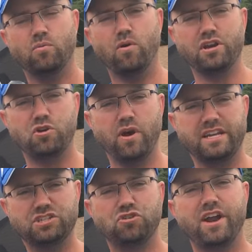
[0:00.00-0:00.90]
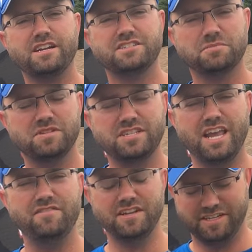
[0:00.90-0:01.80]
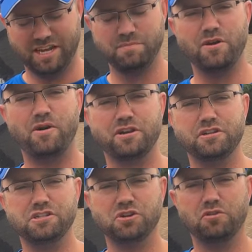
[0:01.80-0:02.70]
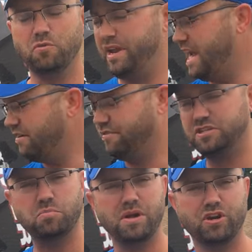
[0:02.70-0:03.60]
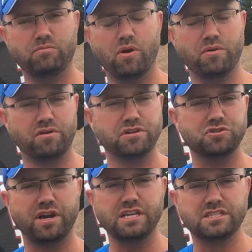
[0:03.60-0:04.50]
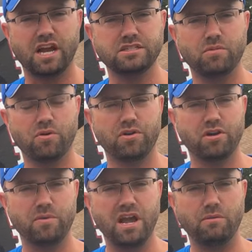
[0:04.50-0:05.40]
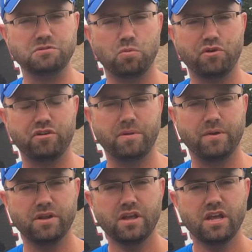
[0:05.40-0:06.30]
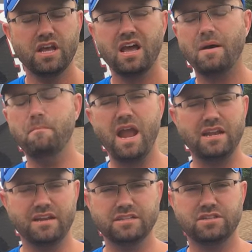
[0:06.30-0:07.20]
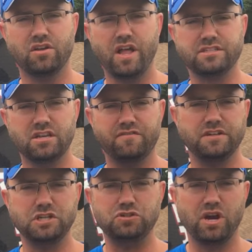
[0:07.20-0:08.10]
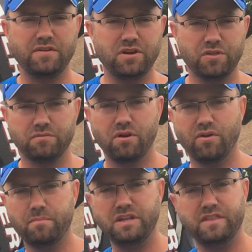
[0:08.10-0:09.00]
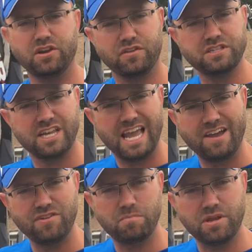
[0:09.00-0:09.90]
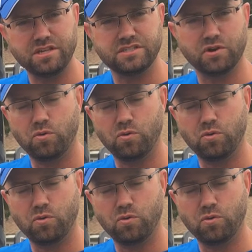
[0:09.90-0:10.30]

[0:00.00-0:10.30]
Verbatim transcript: One quick transom saving tip I wanted to show you. We have these bigger motors or any size motor and we always wonder about maintenance and all that stuff as you drive down the road. I mean, that's a heavy piece of